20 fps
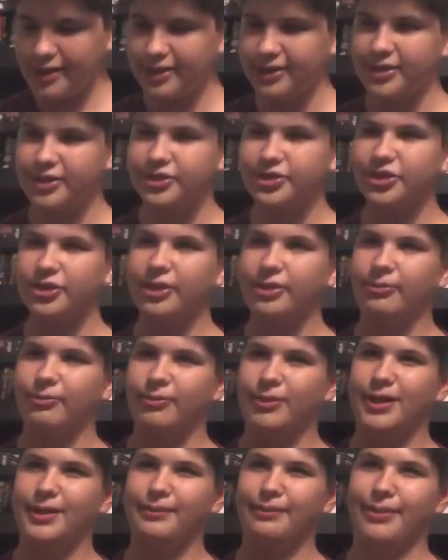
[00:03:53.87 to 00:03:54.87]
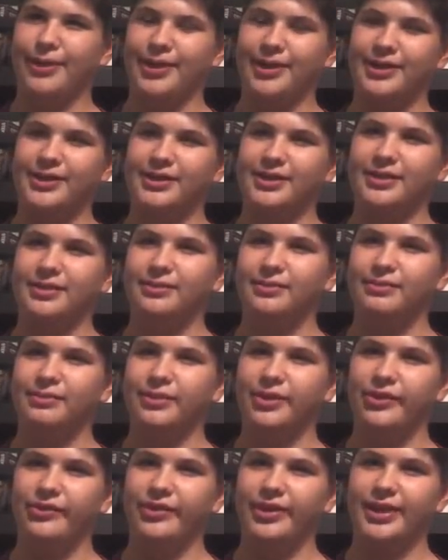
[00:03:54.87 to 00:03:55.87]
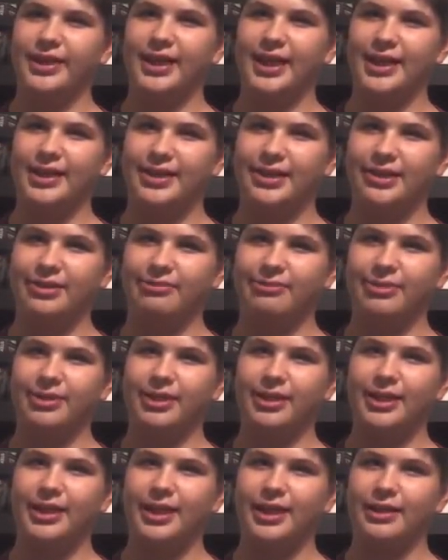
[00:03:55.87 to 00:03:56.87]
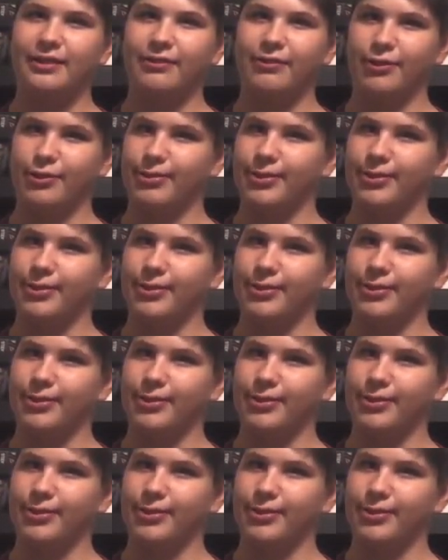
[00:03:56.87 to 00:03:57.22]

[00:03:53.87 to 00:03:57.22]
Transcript: There's only one part in the movie that I didn't really care for,